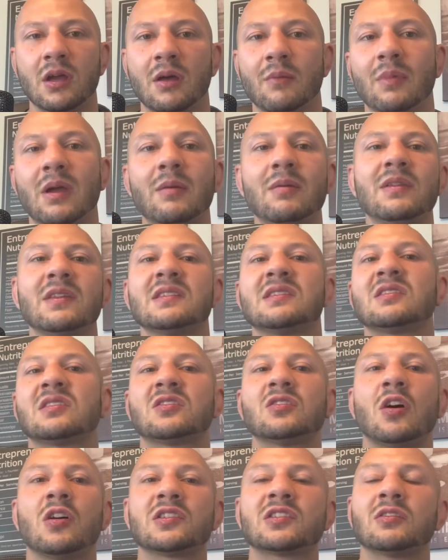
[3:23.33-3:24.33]
Maybe this is
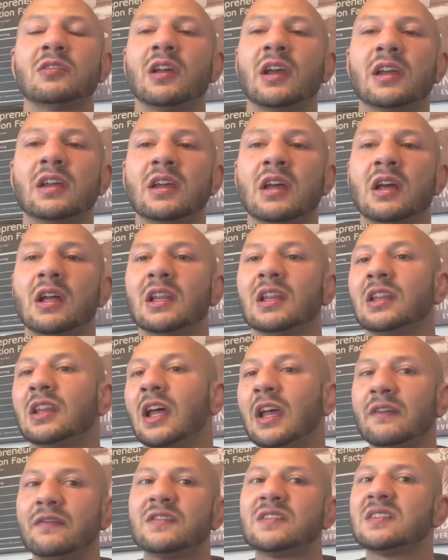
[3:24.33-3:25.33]
also like
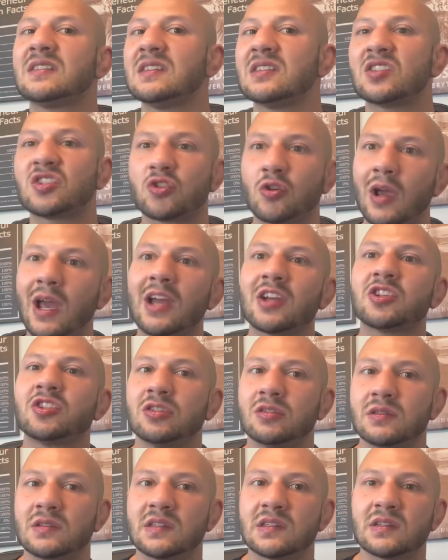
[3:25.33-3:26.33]
life's
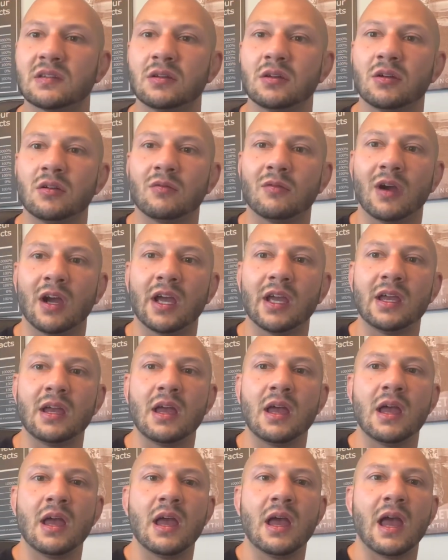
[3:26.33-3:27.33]
distractions, right?
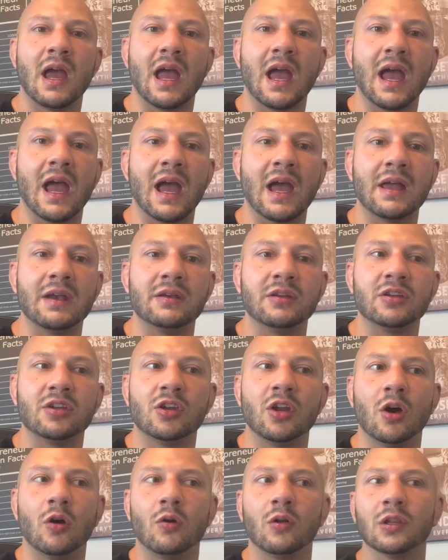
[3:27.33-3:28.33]
And, you
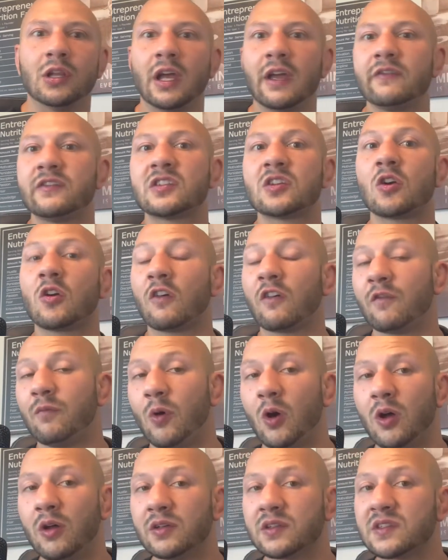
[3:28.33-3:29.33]
know, life's
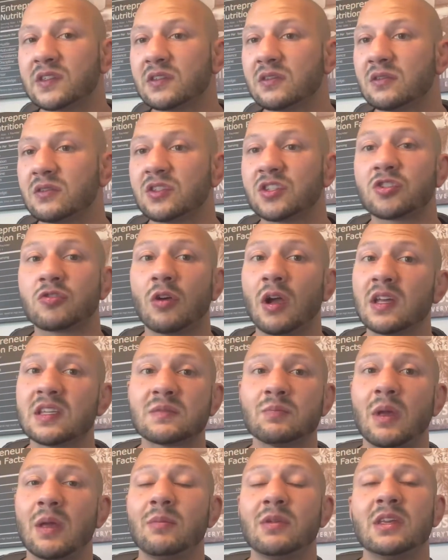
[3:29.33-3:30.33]
curveballs, stress
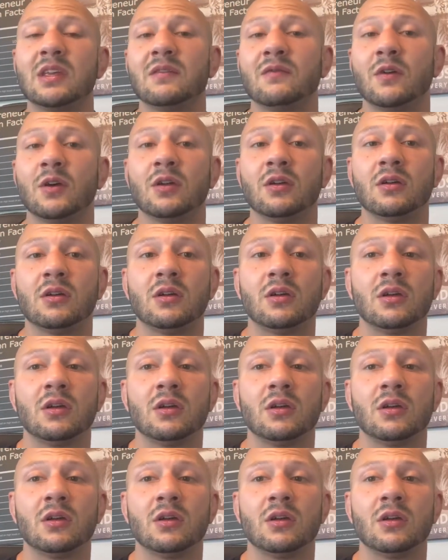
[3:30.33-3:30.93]
maybe even.